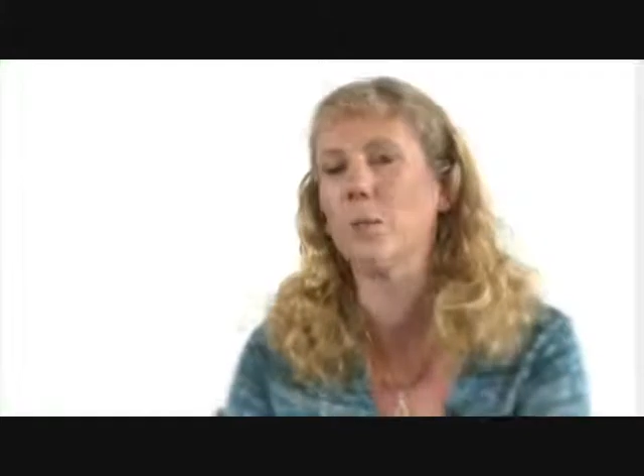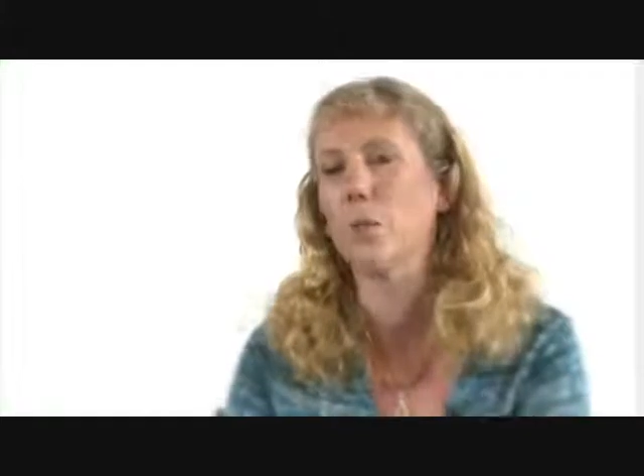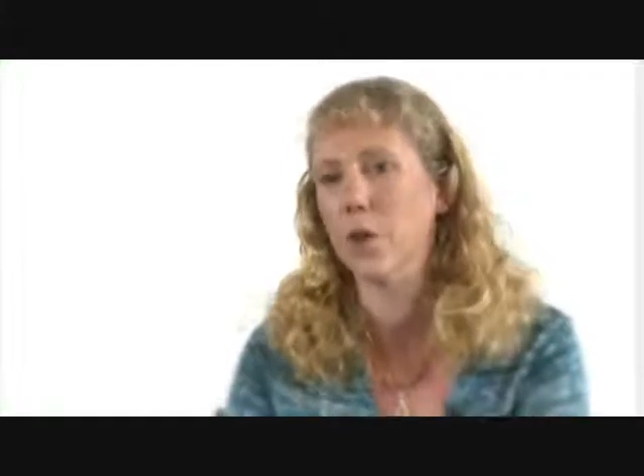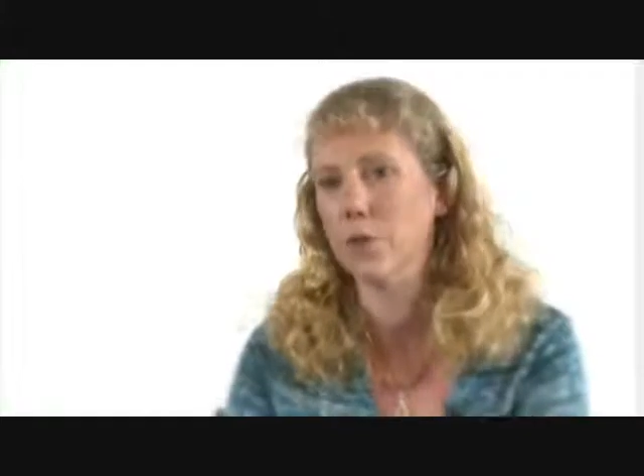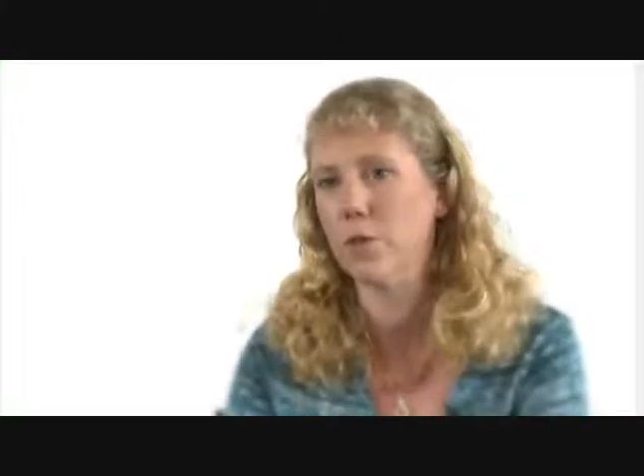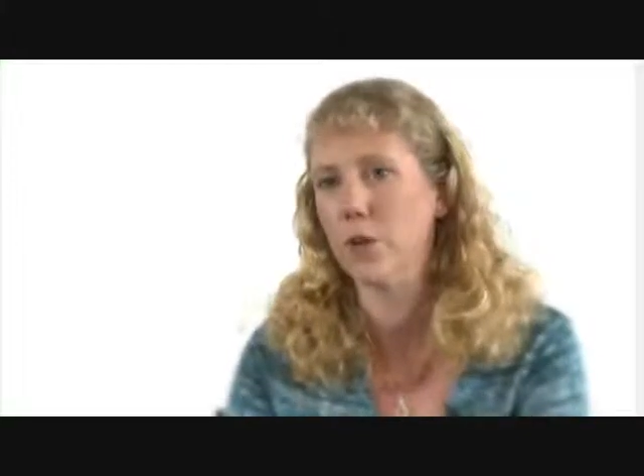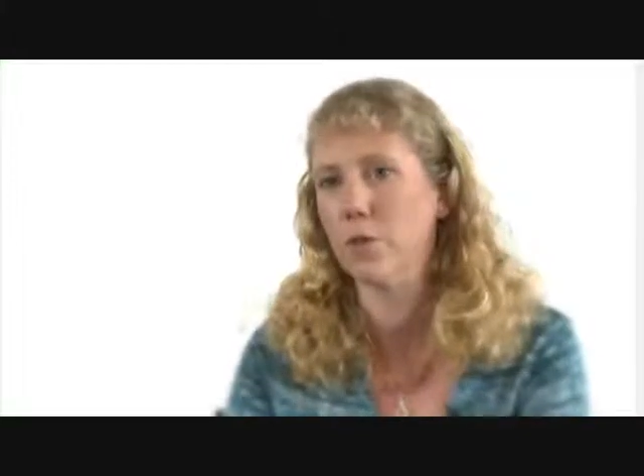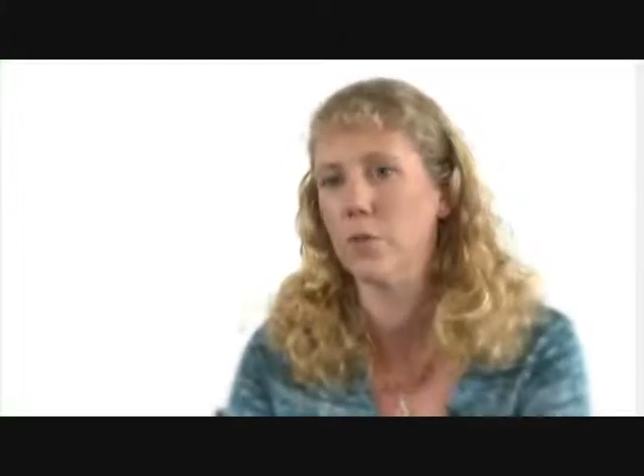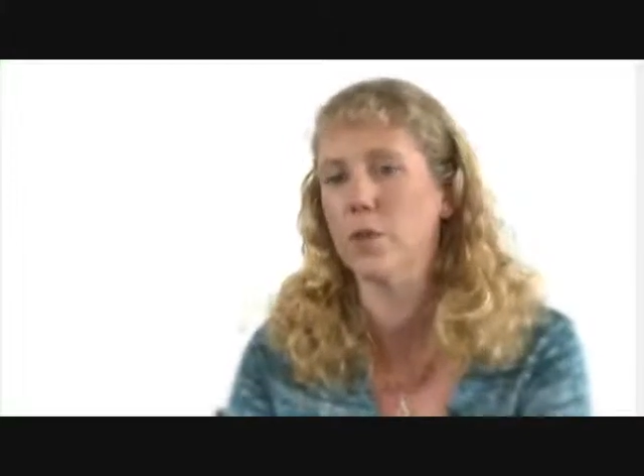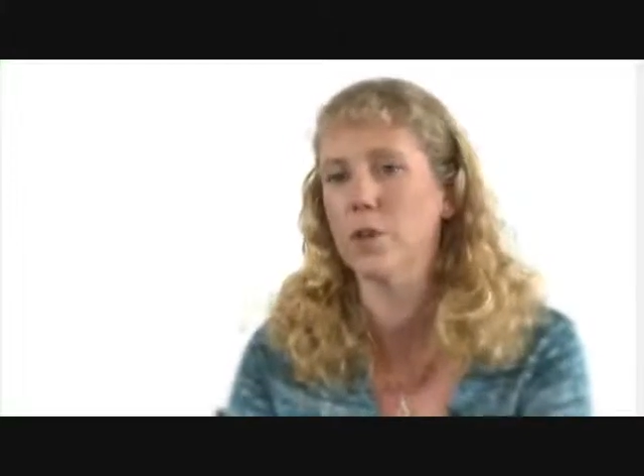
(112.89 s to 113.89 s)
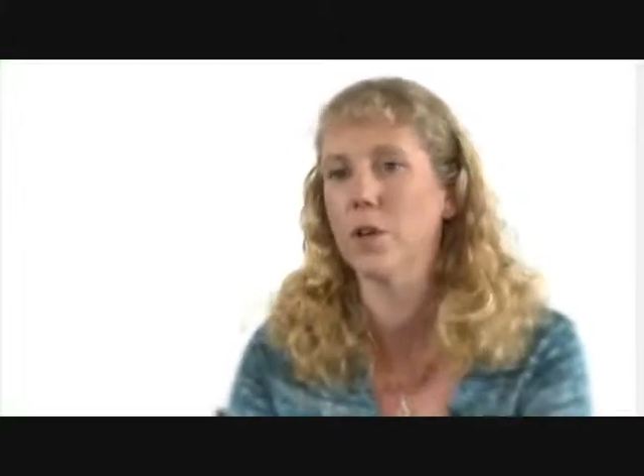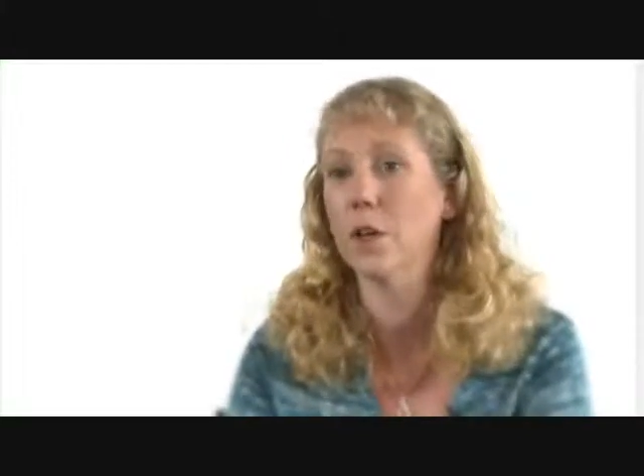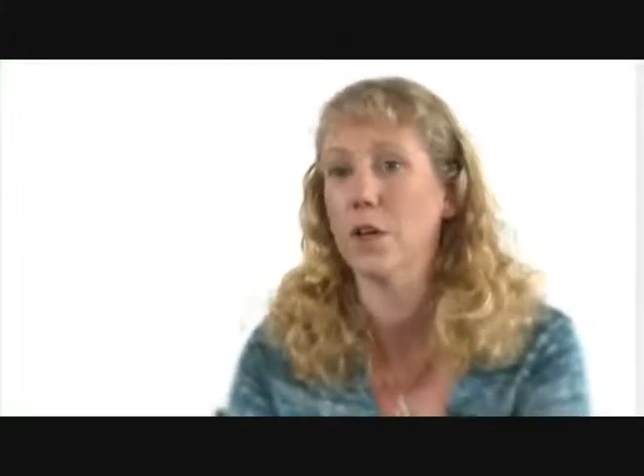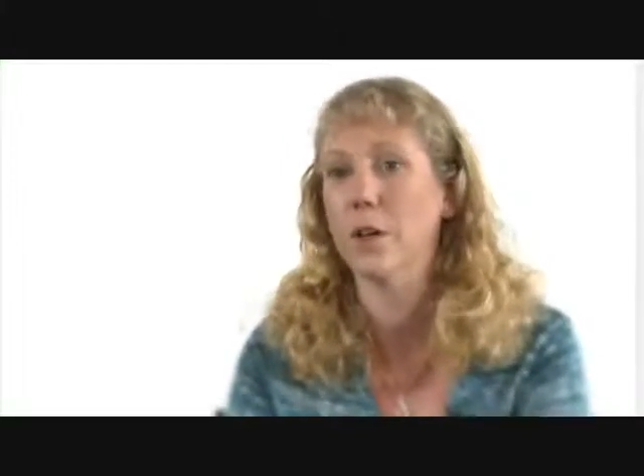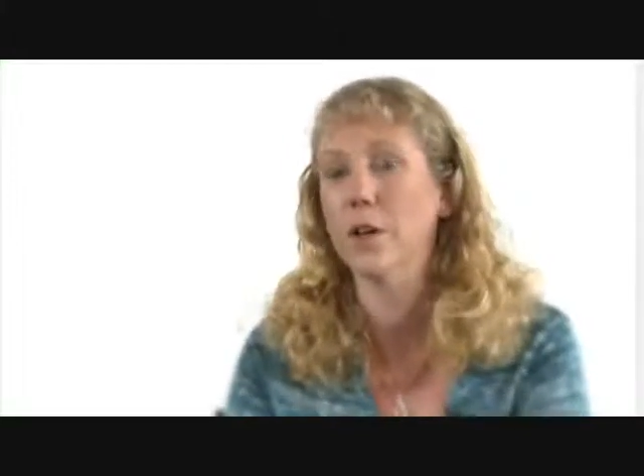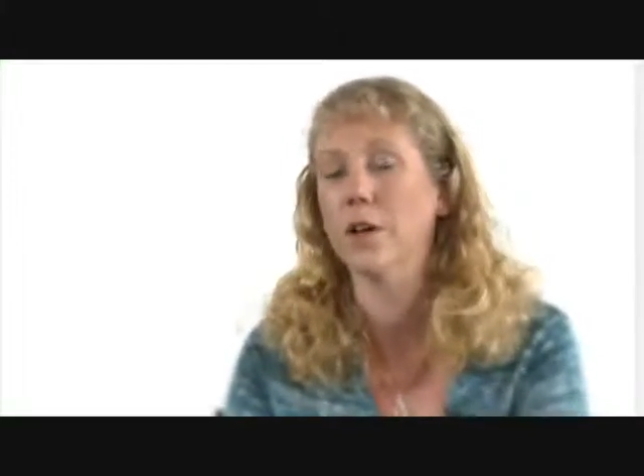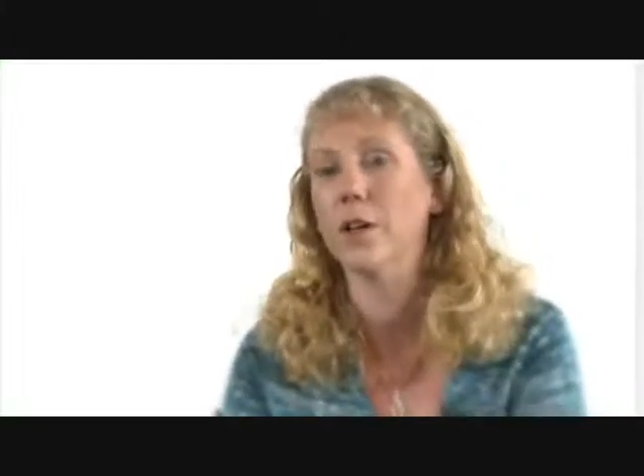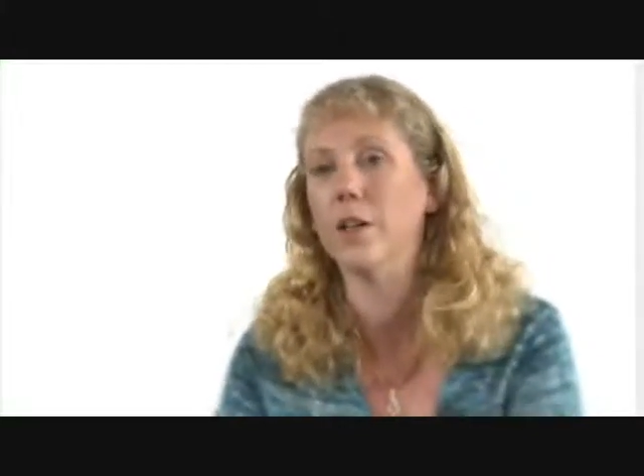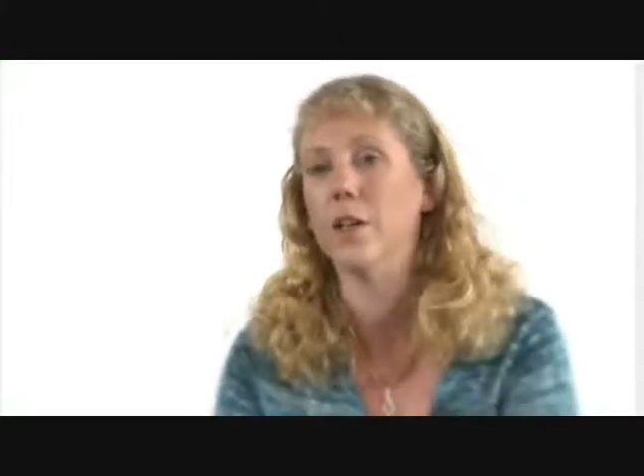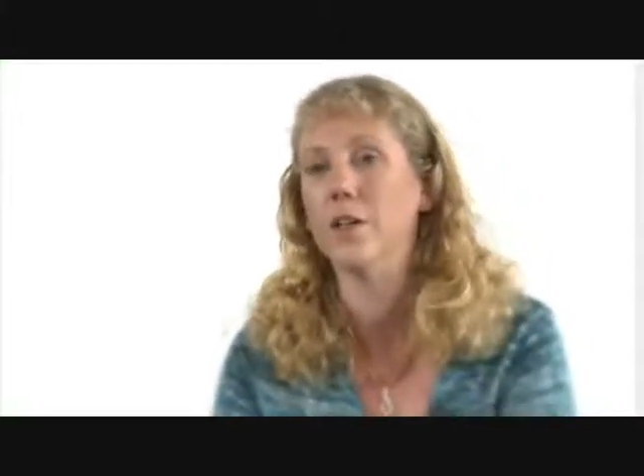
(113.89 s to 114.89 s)
But what I've found with the Clean
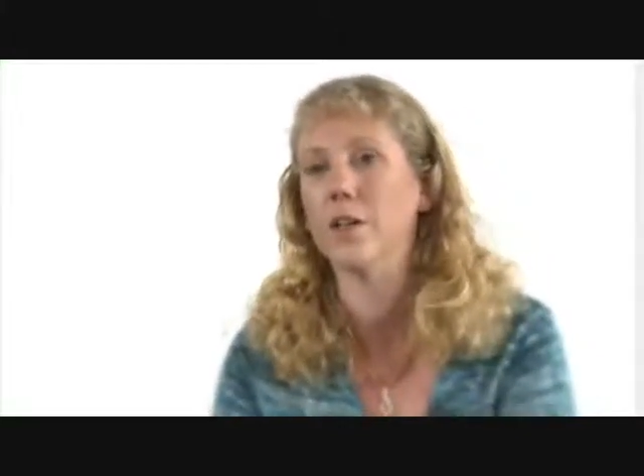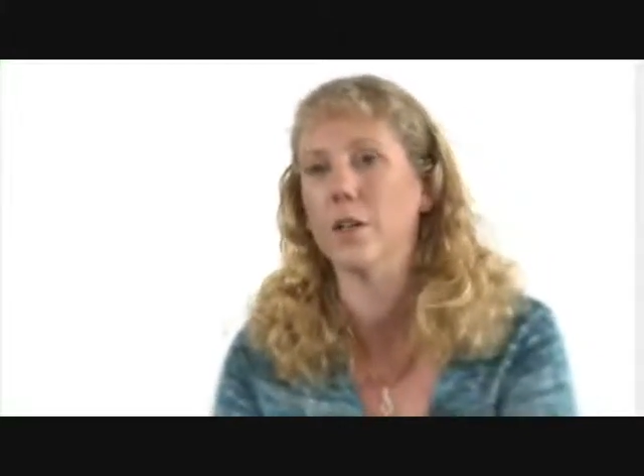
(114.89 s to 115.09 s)
9 is